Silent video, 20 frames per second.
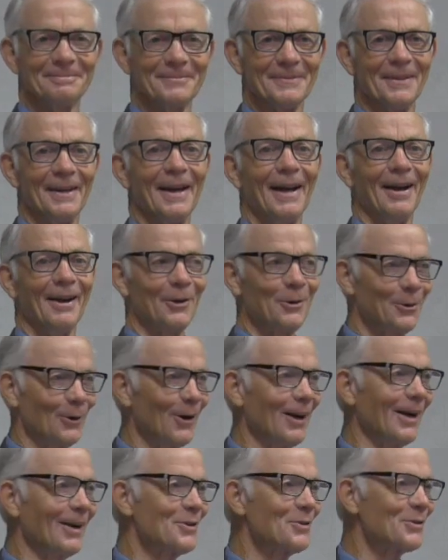Yeah,
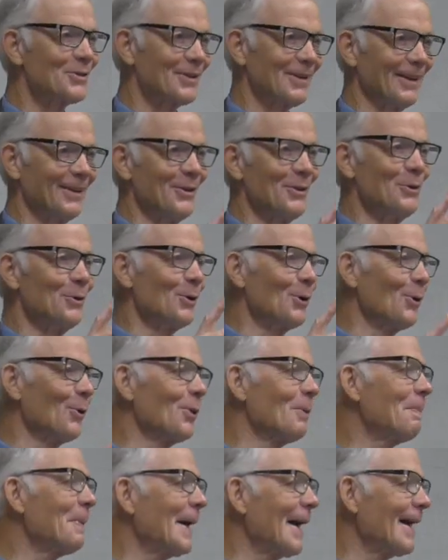Christ. And you know
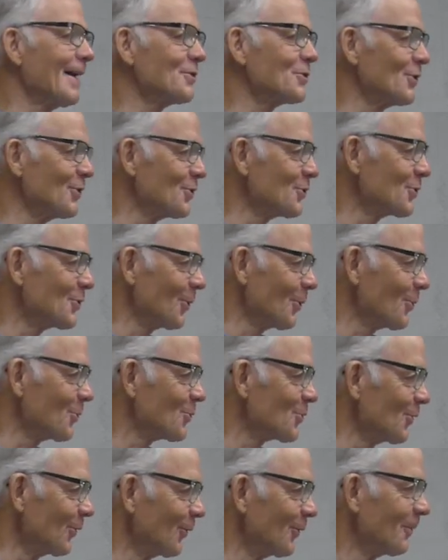the passage,
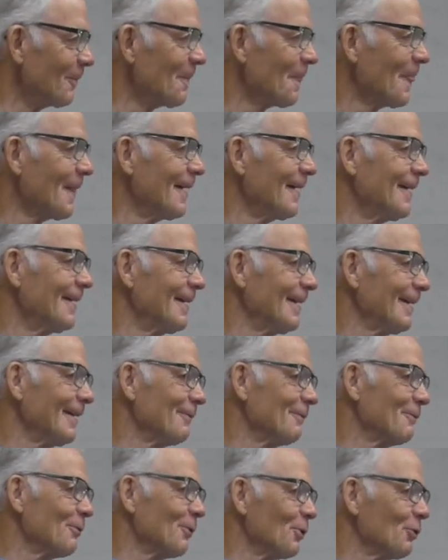don't you?
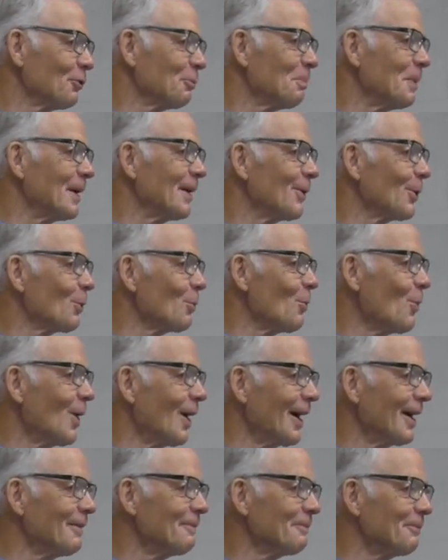In 1 Peter
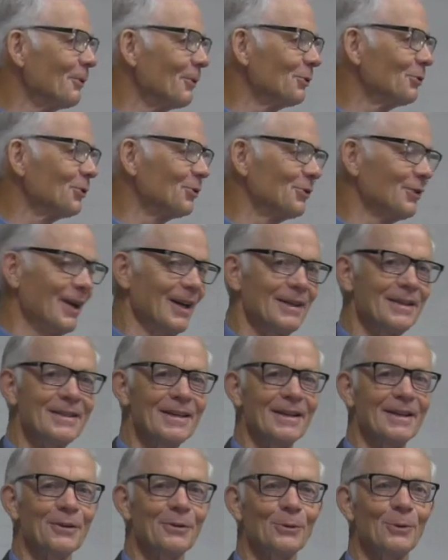1, verses
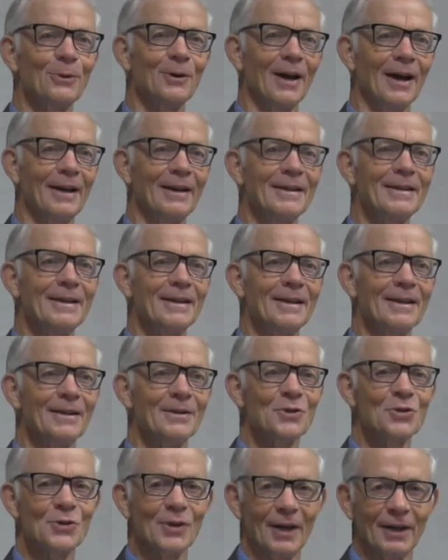18 through 19,
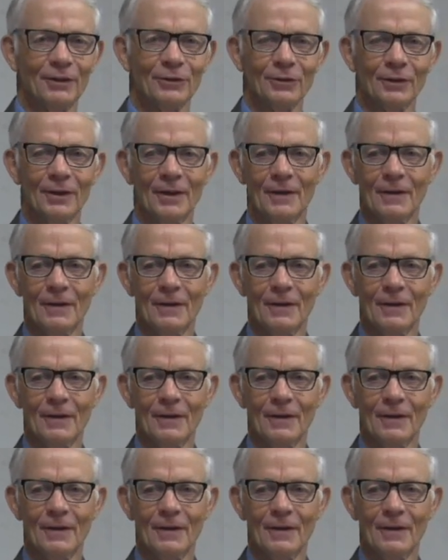it says,